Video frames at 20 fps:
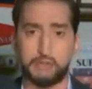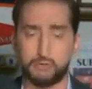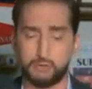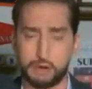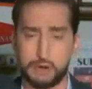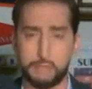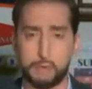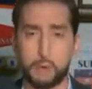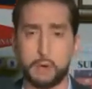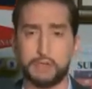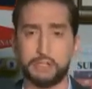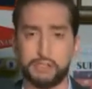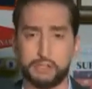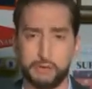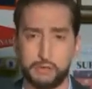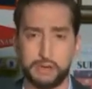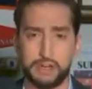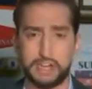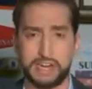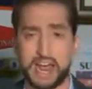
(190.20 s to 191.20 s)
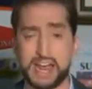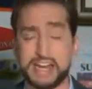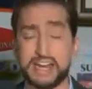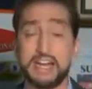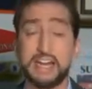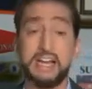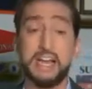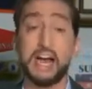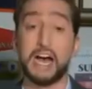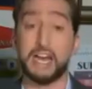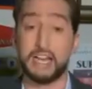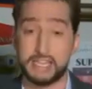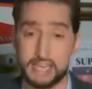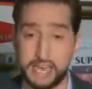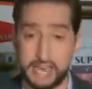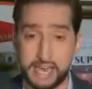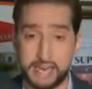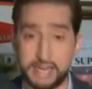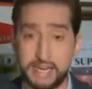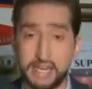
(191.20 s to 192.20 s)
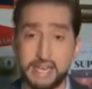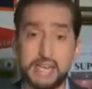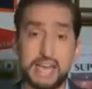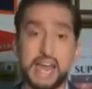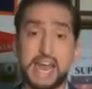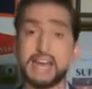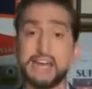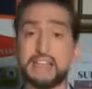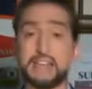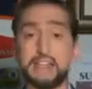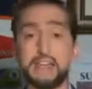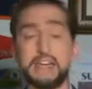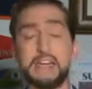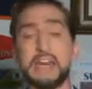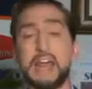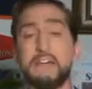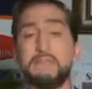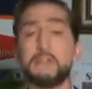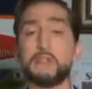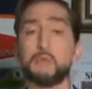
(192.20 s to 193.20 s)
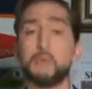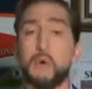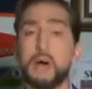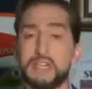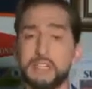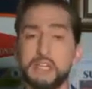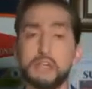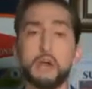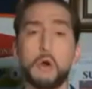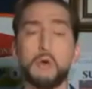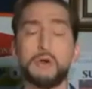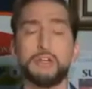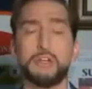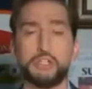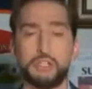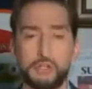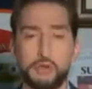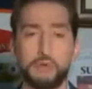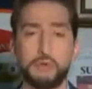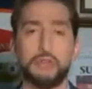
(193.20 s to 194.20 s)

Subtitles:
three-point shooting night again. Anthony Davis wasn't going to shoot